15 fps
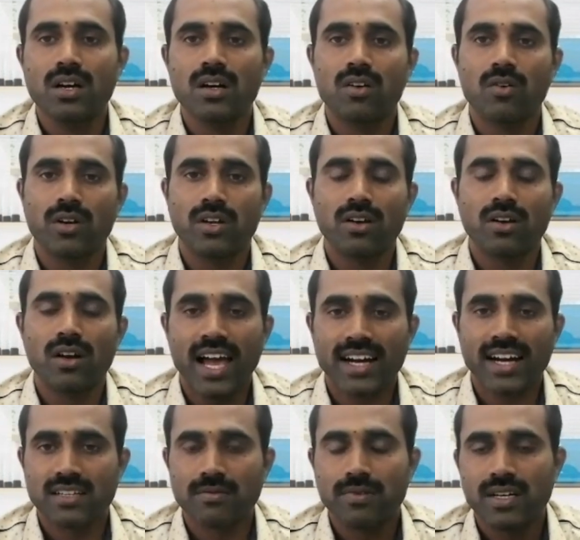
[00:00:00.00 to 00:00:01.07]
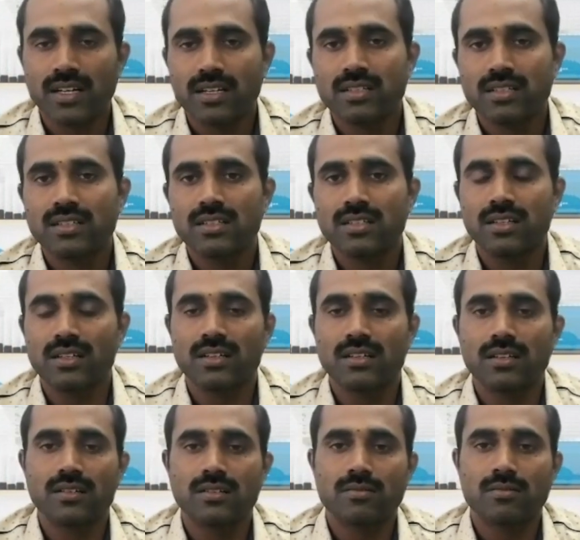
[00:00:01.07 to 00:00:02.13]
what we call activate
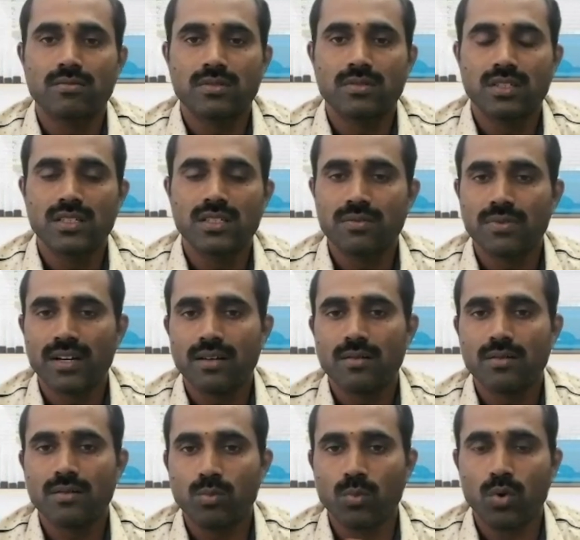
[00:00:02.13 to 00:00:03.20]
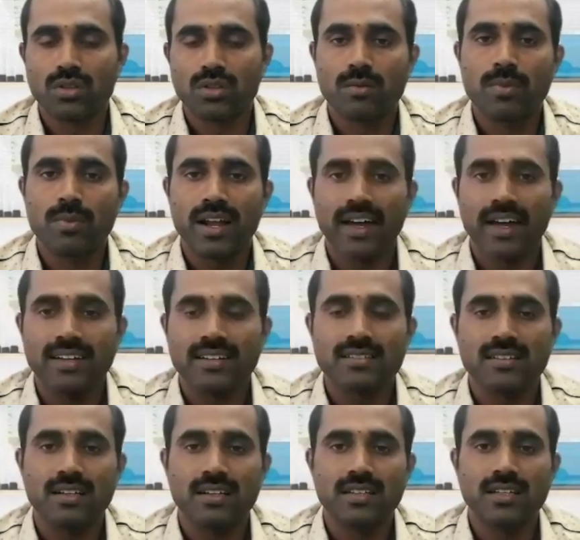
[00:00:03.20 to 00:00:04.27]
different both brains
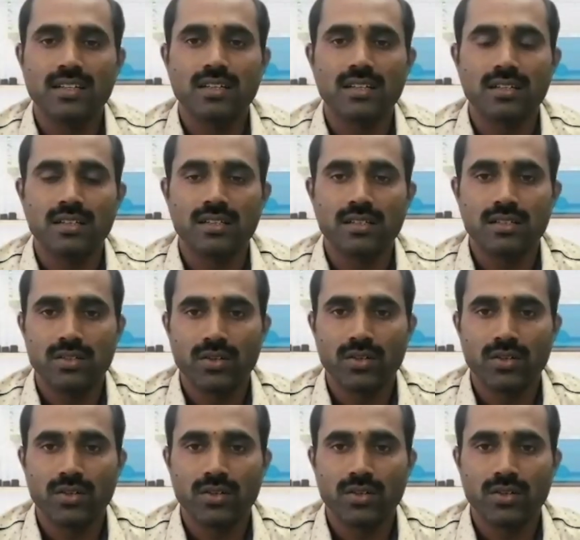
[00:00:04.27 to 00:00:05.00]
and then